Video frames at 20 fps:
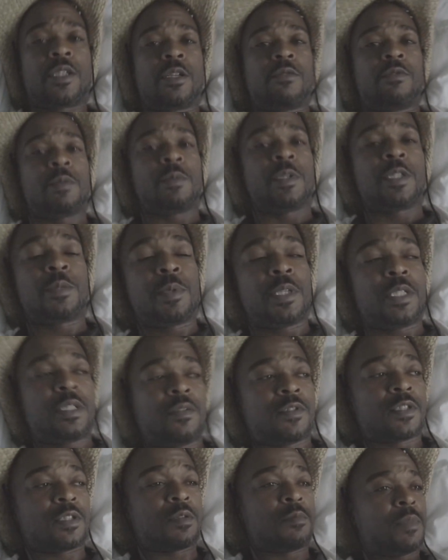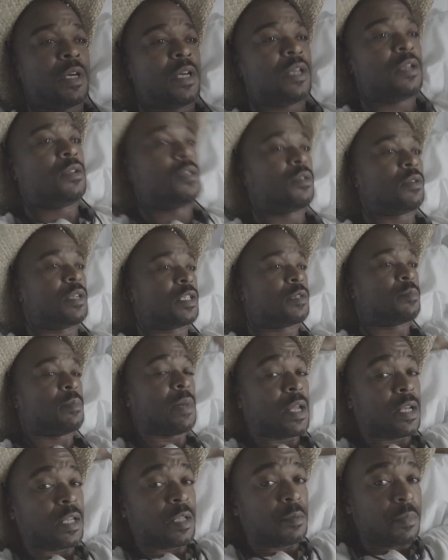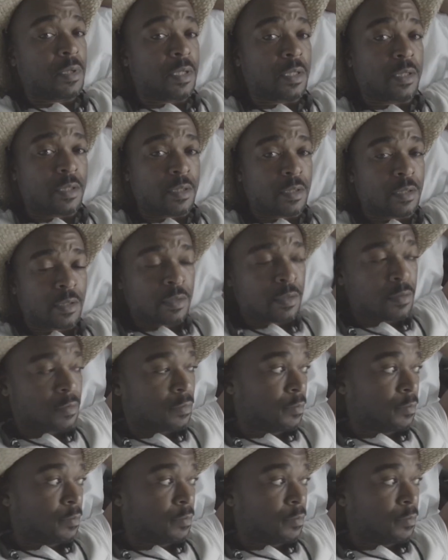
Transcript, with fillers: to the women. Especially if it's a man you know that's about their business.